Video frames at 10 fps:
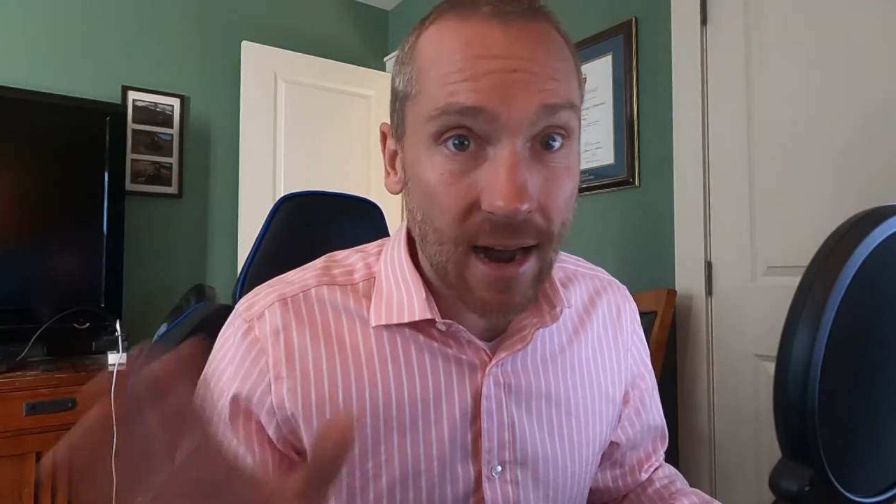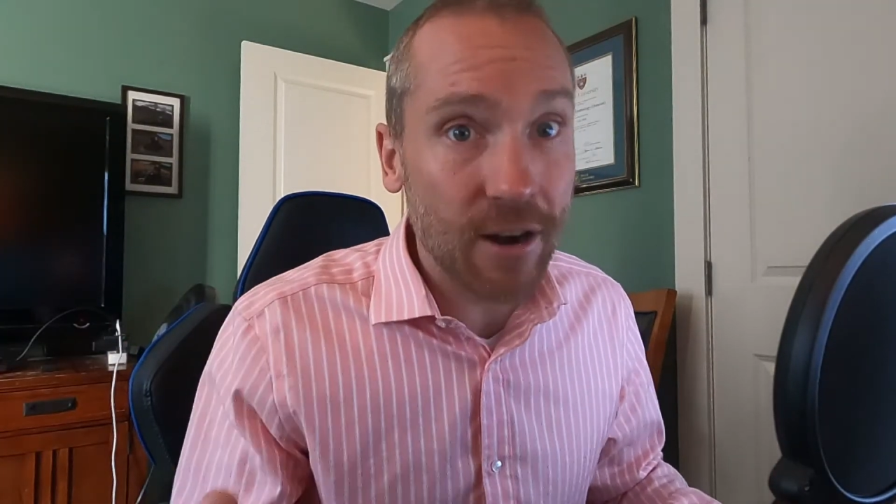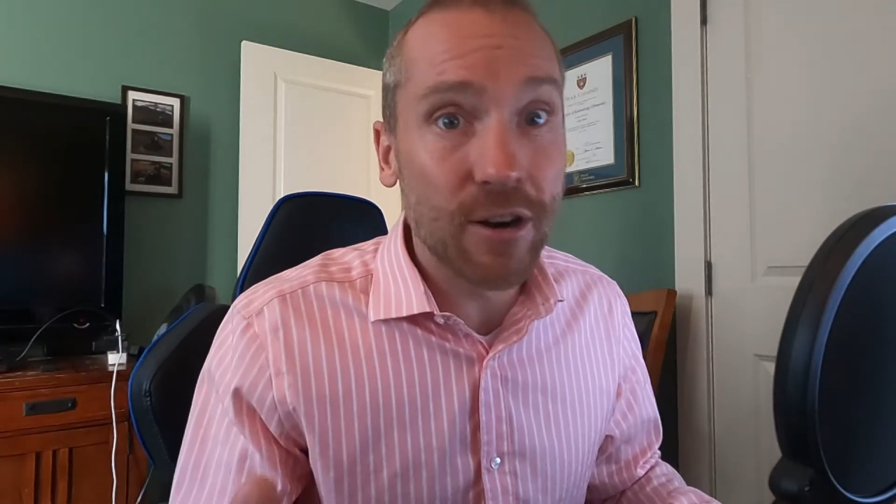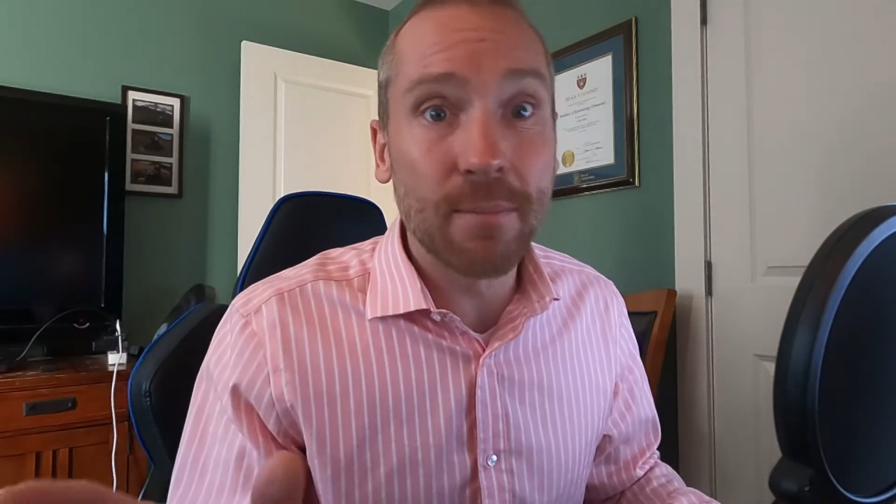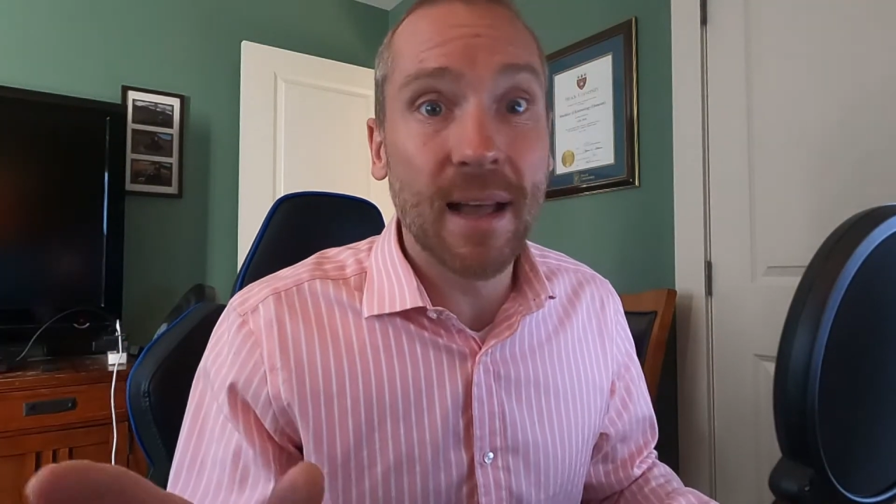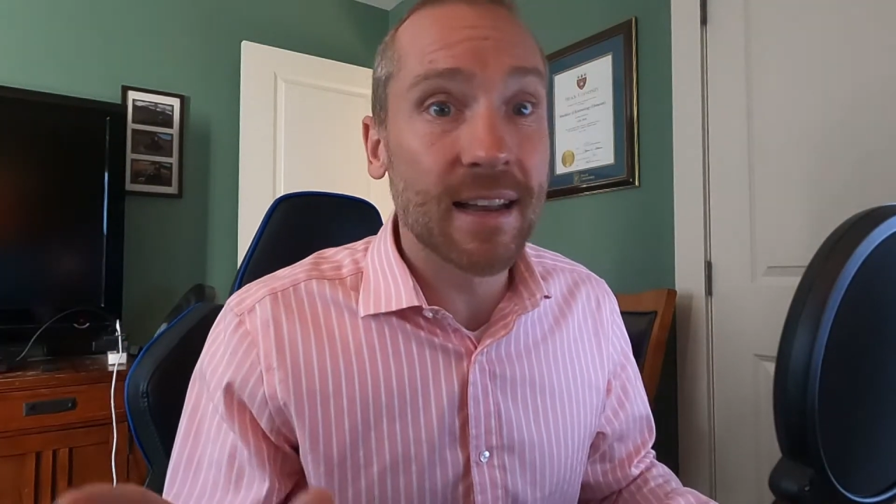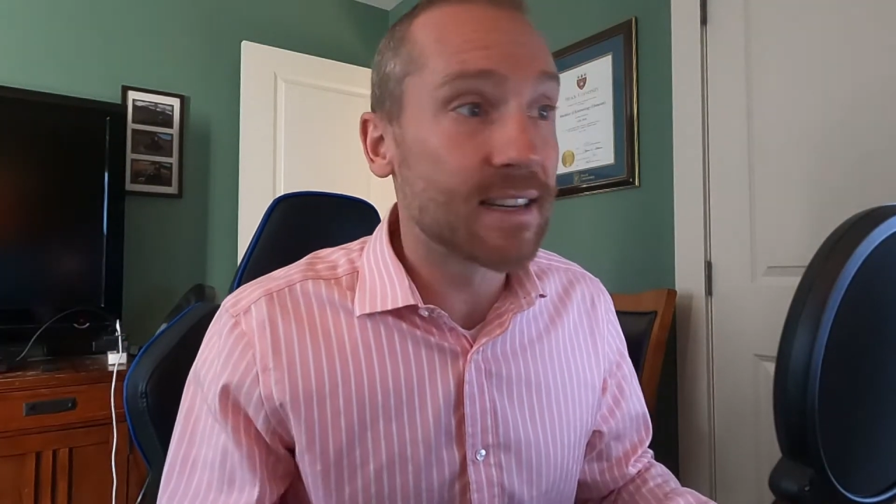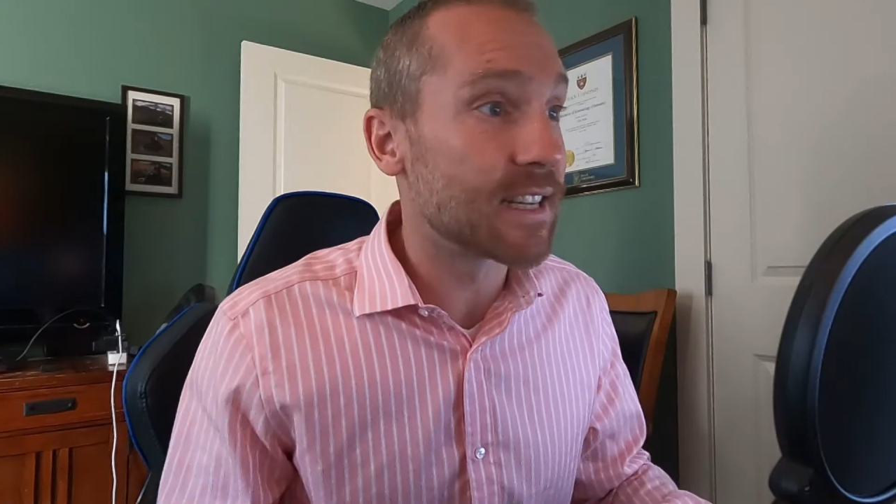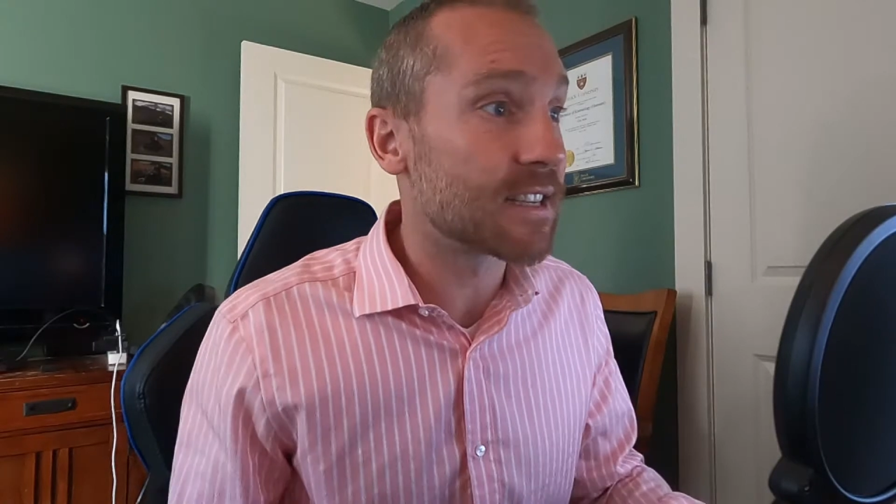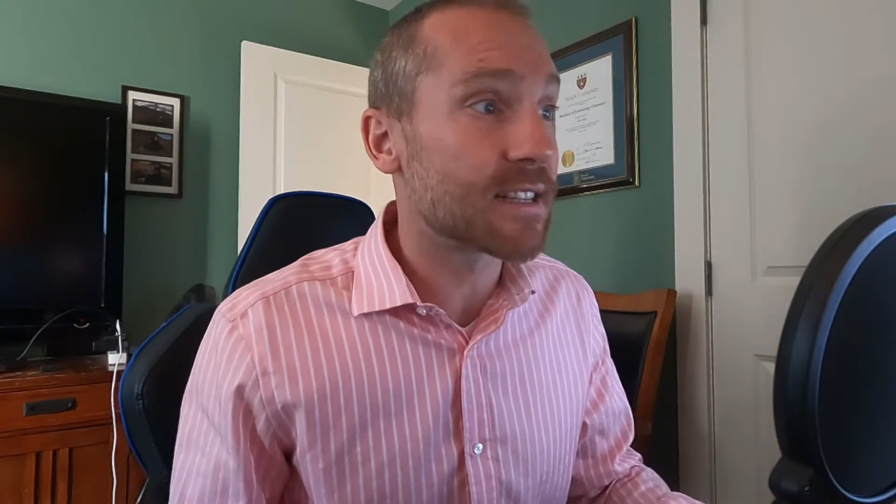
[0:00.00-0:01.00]

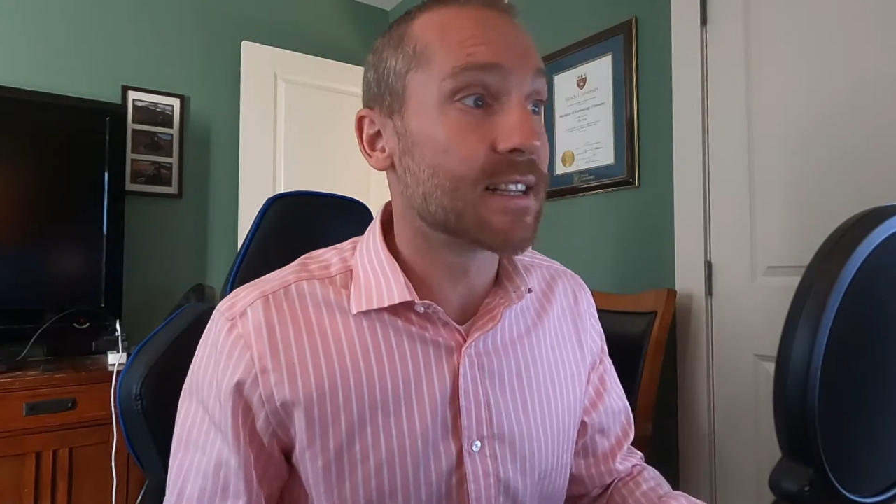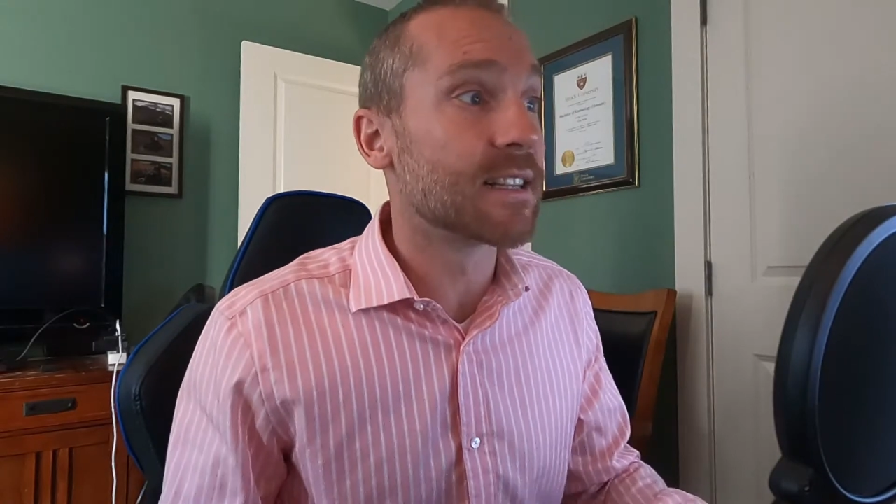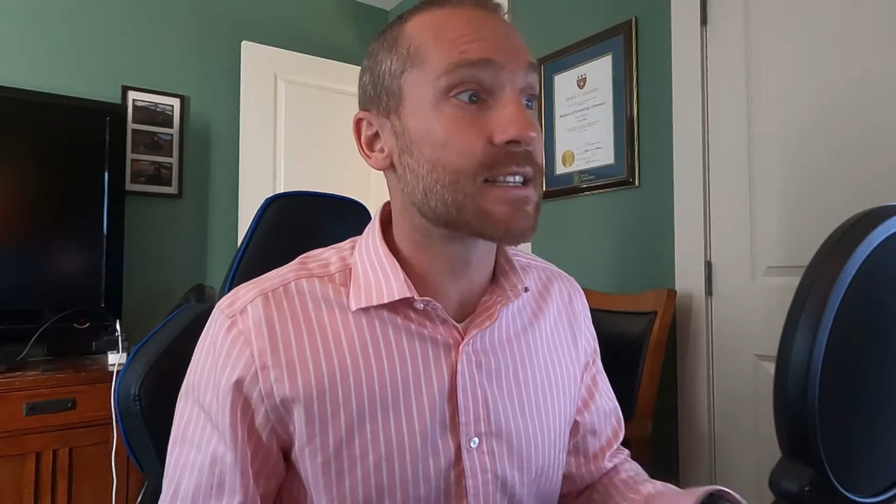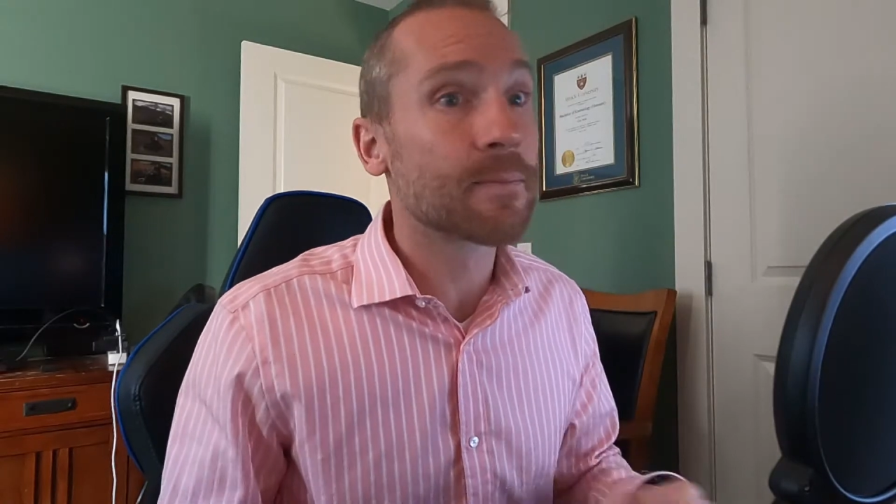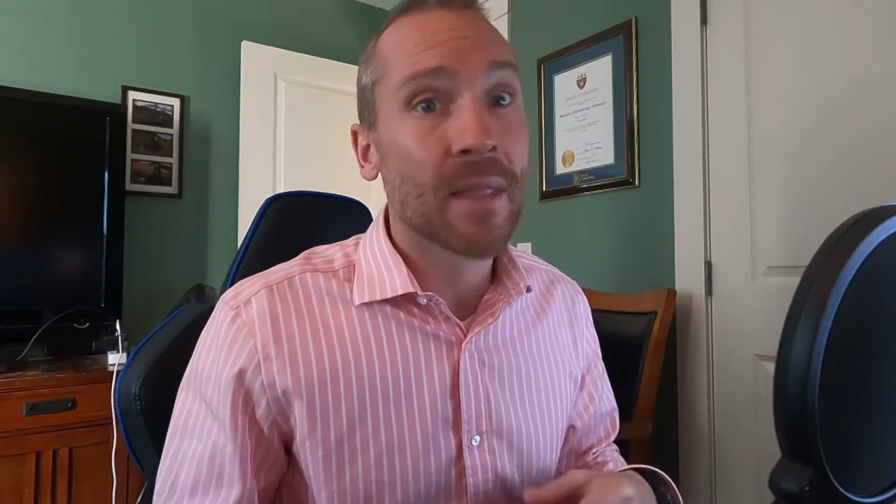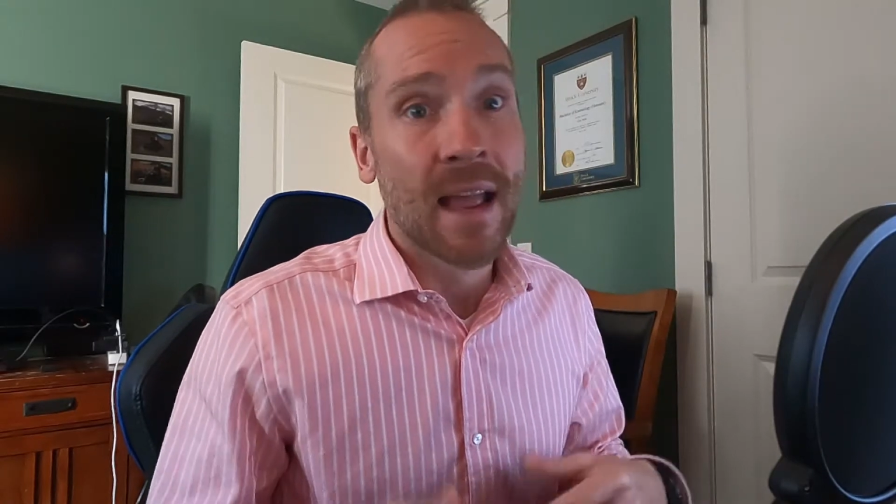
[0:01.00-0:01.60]
Ironman distance